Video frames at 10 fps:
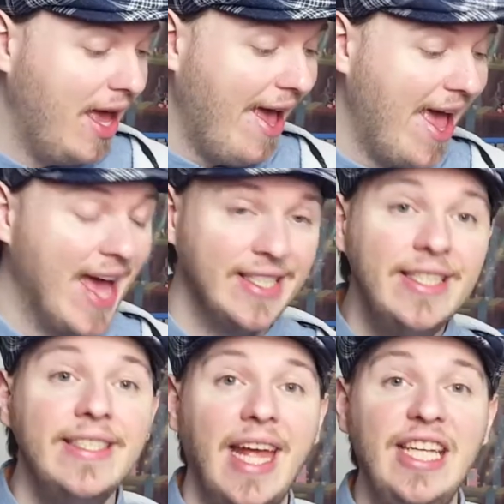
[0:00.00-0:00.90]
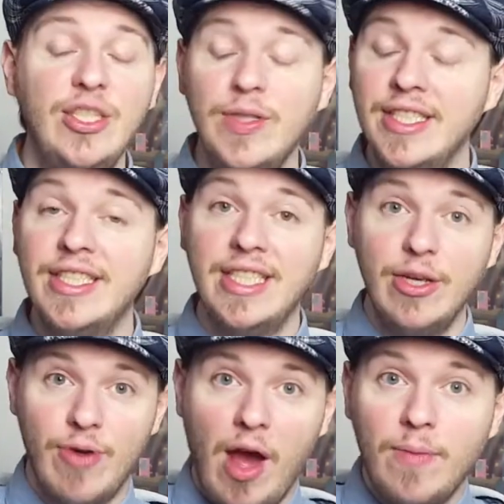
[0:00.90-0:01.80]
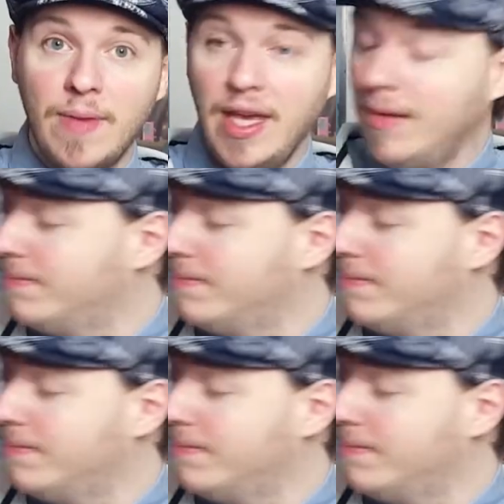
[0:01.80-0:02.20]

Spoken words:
And as you can see around me,